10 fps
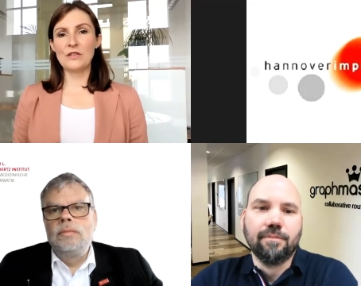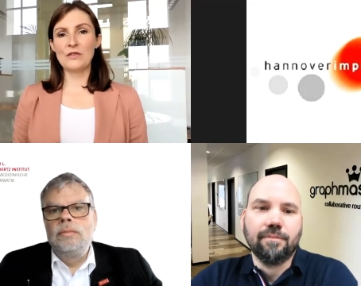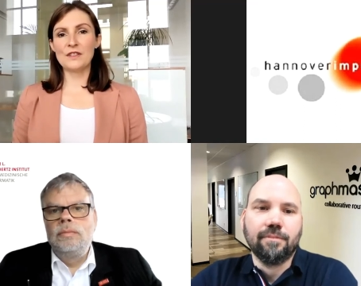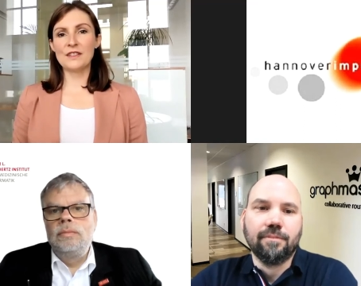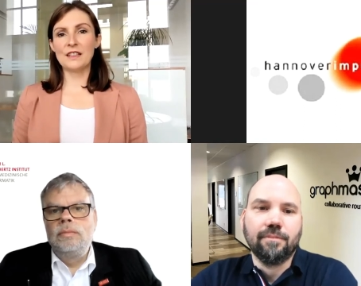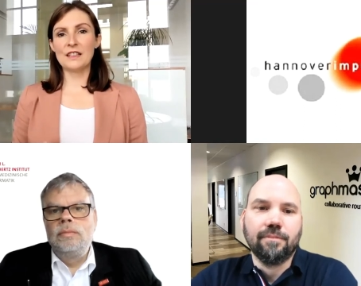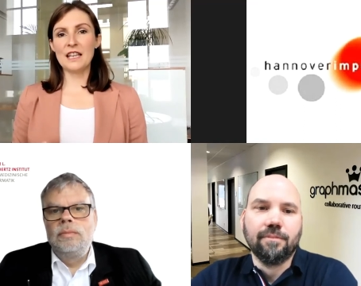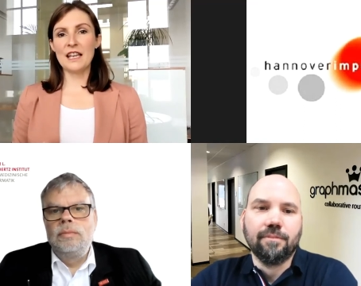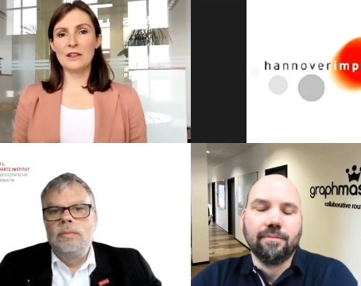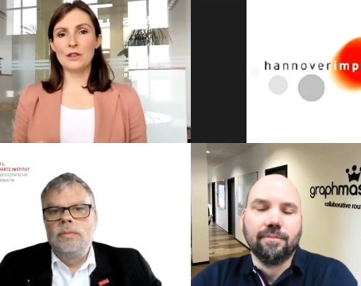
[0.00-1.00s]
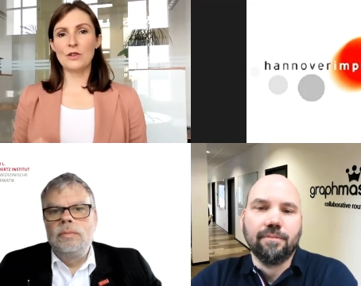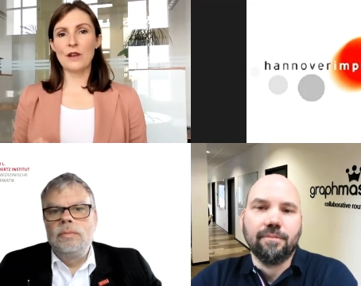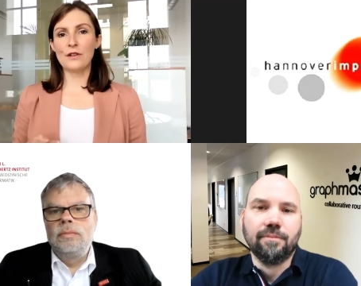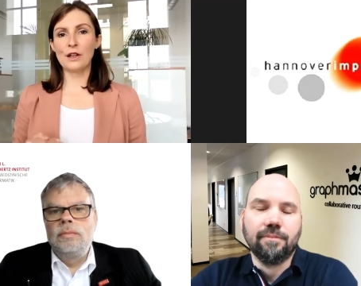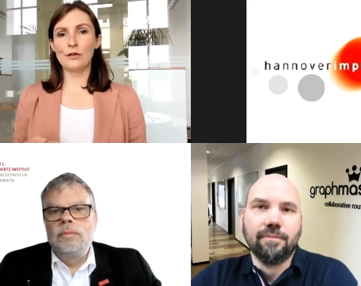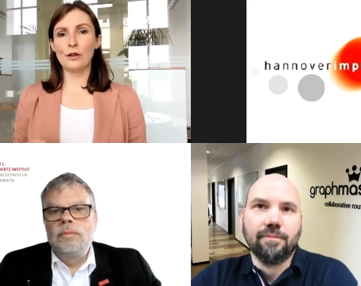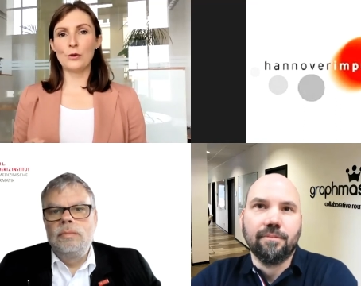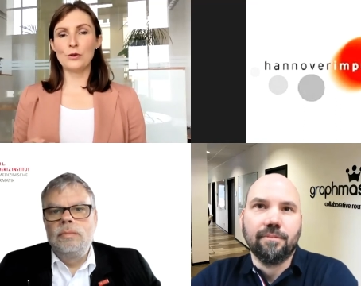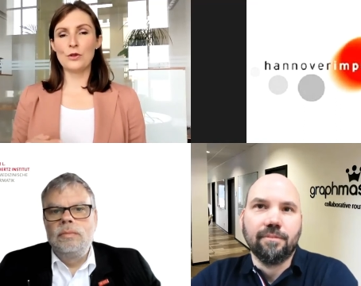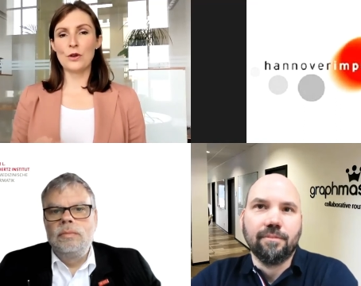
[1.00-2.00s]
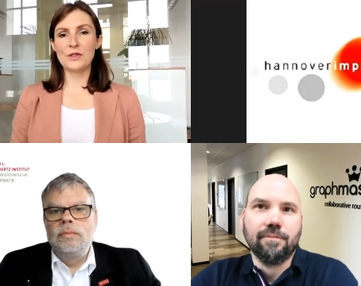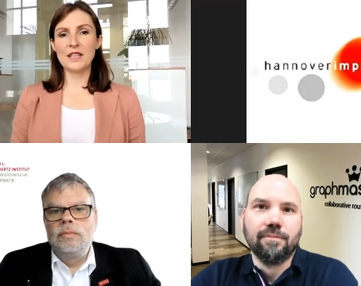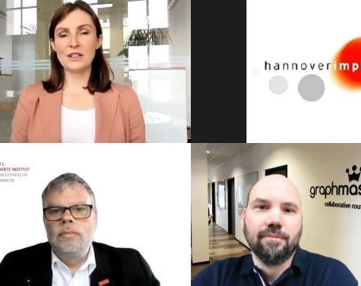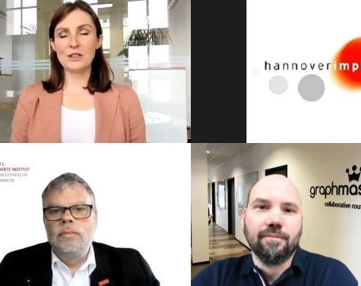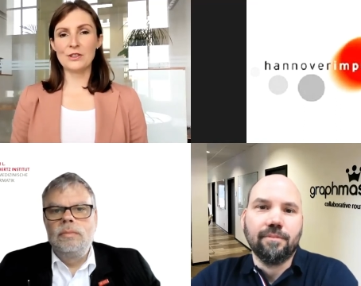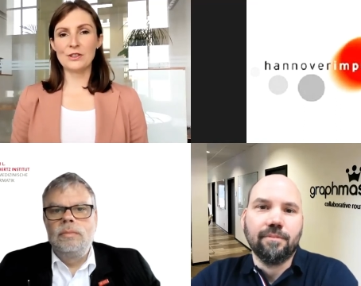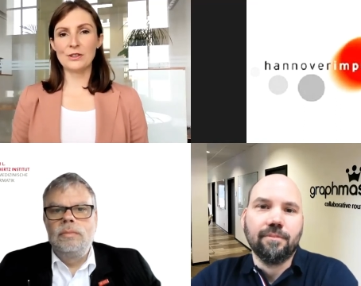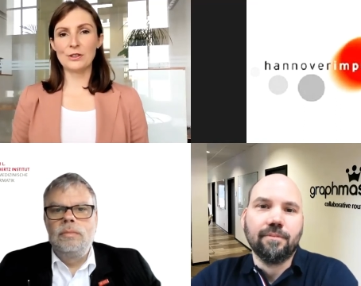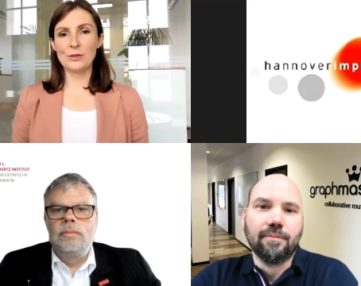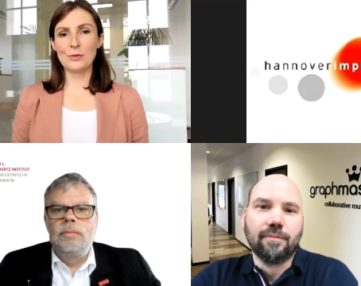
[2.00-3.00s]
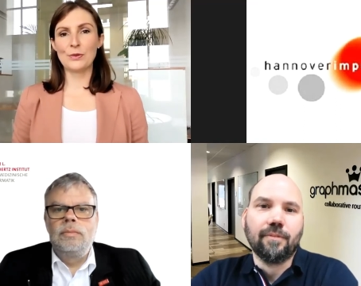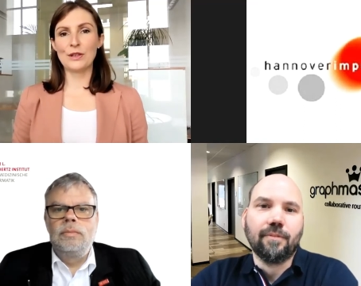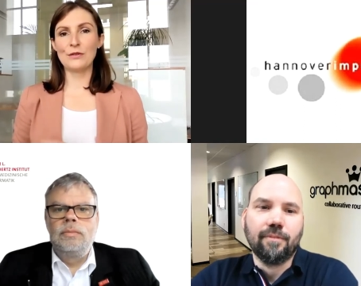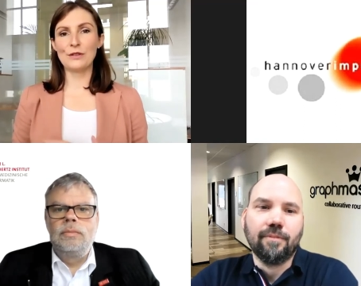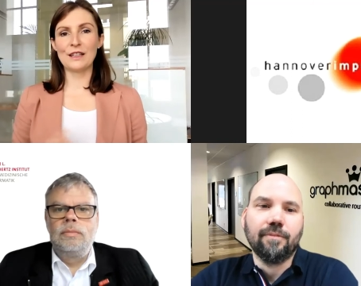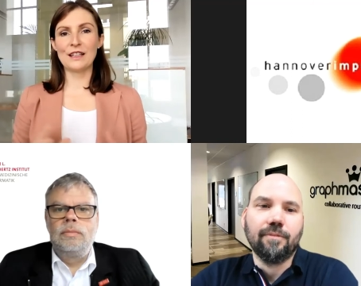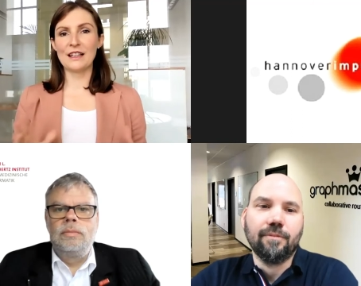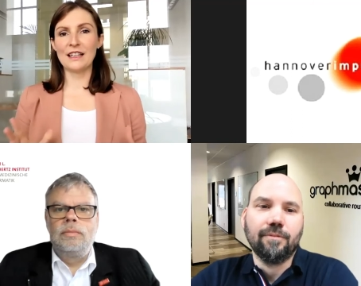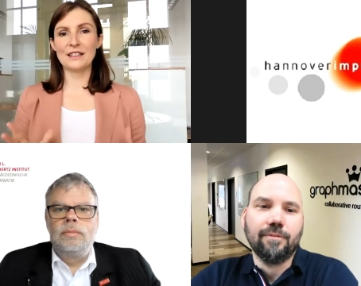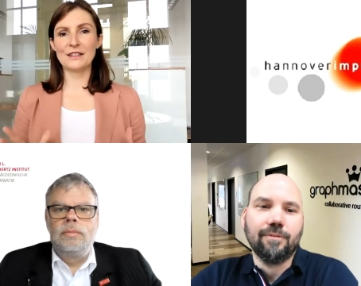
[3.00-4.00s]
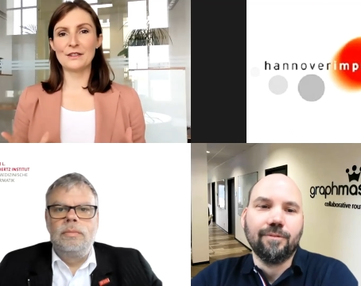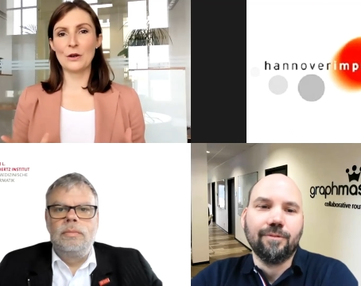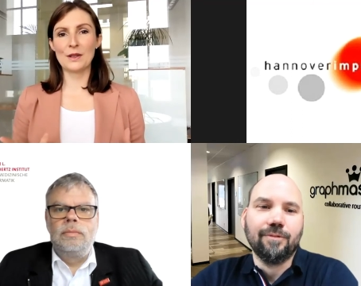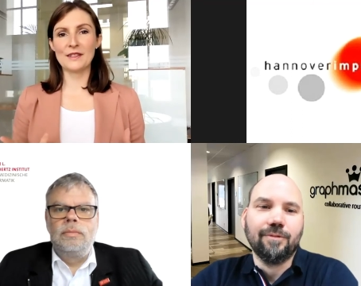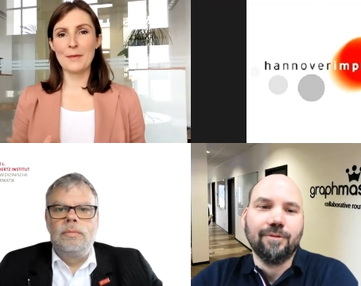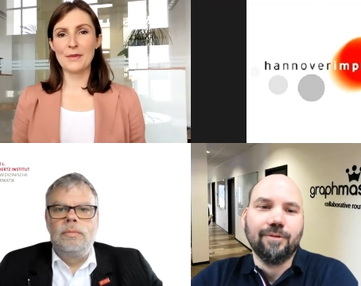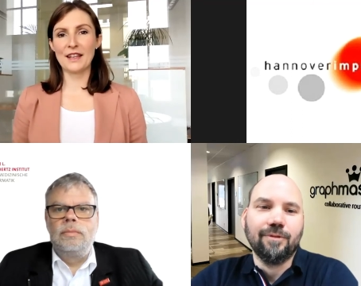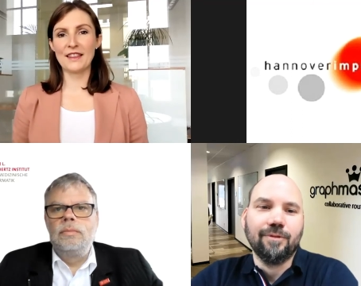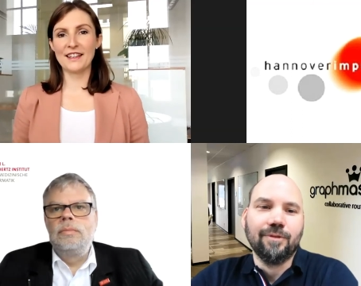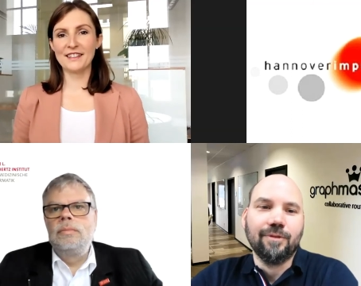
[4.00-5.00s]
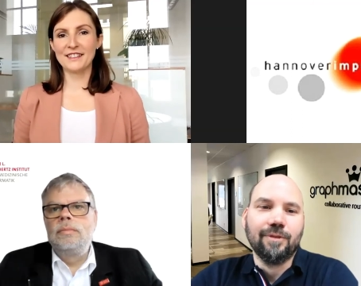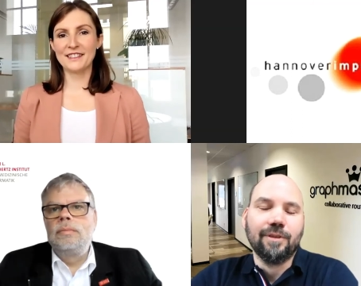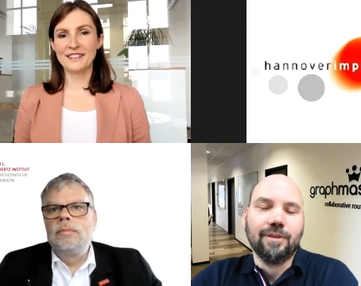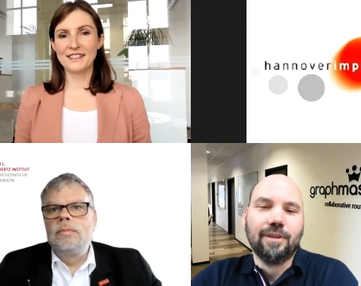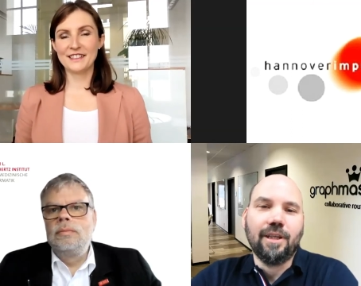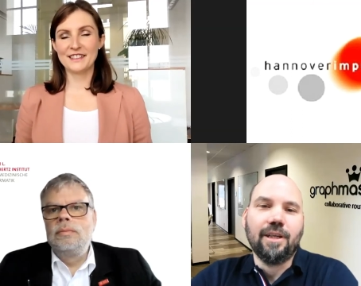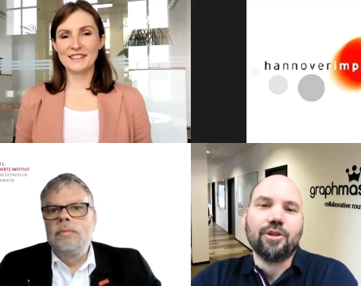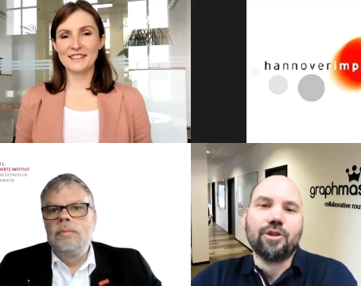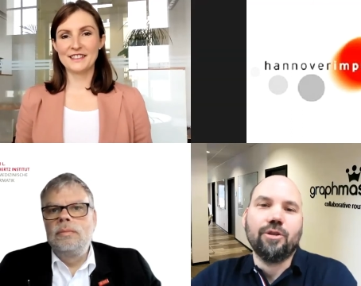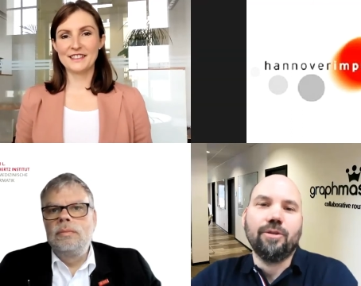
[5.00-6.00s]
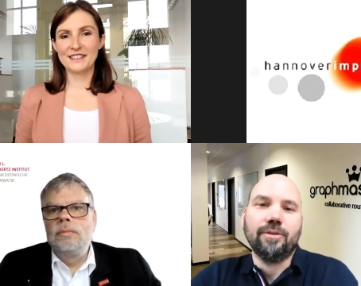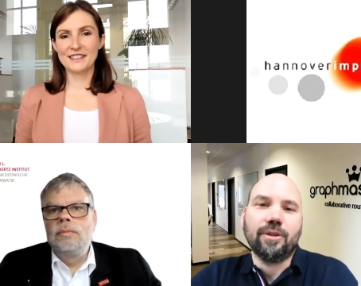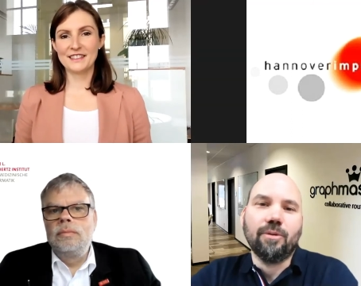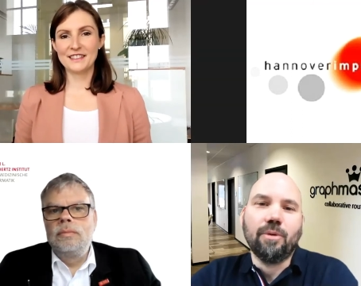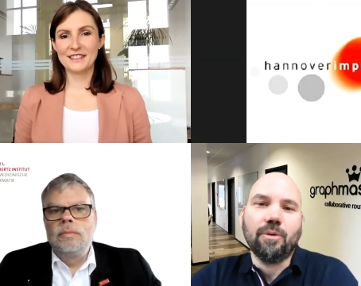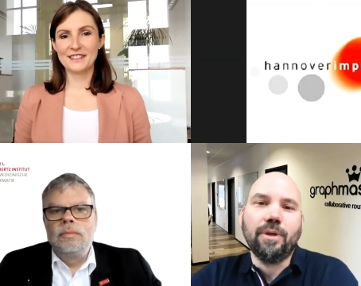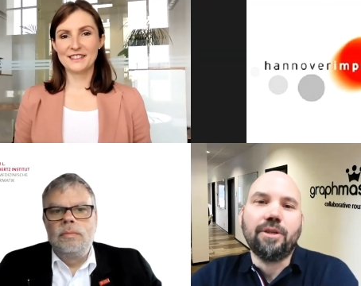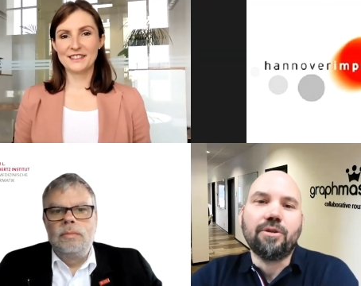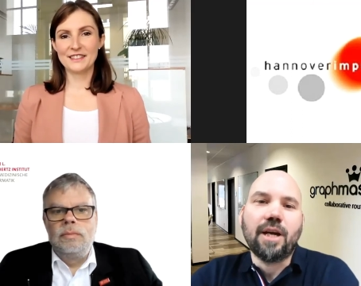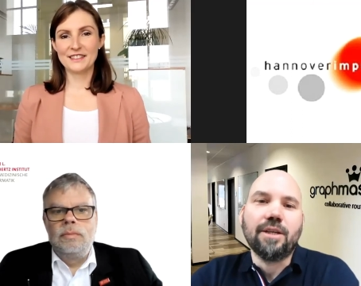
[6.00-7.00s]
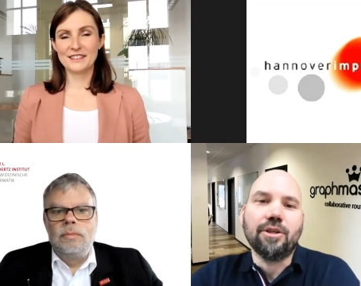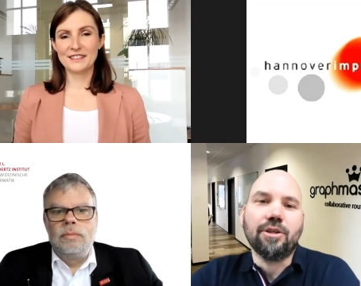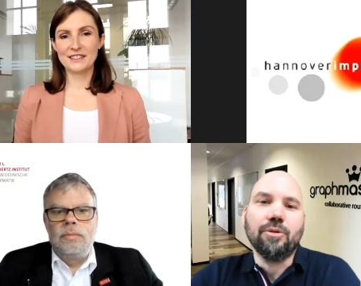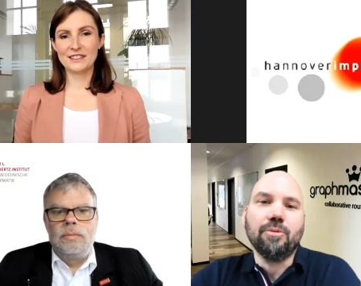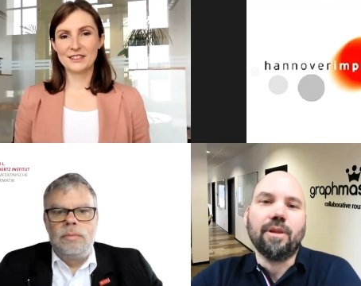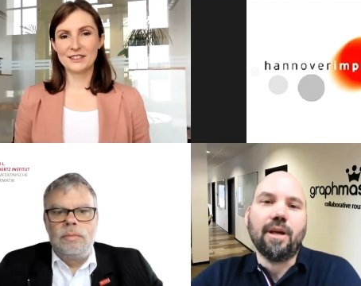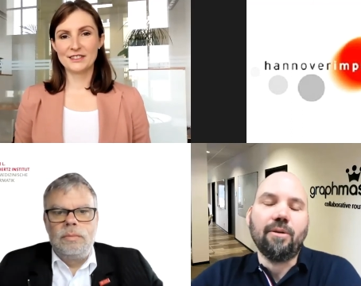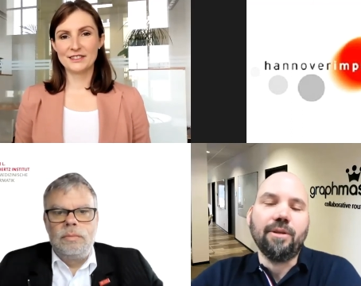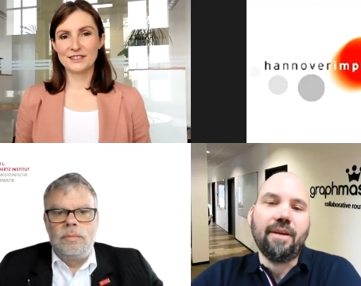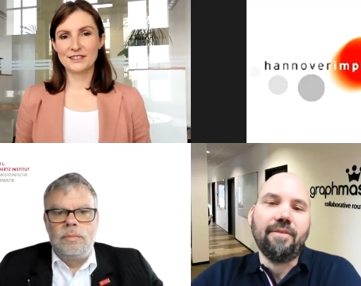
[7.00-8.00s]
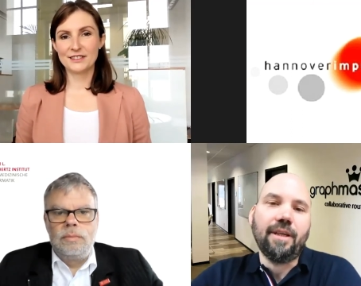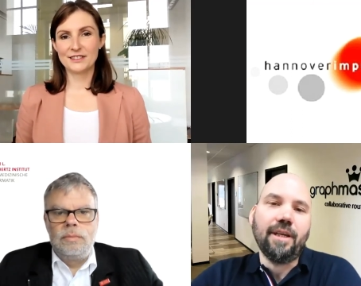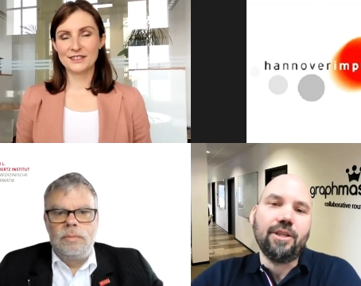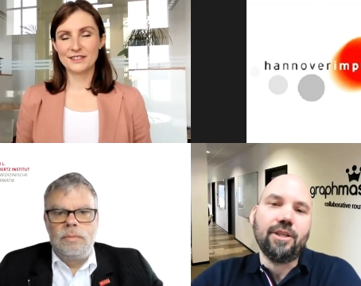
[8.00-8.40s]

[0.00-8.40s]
Speaker 1: facilitate the traffic flow to those centers could you briefly let us know what's happening there
Speaker 2: yeah sure so what we try to do with our navigation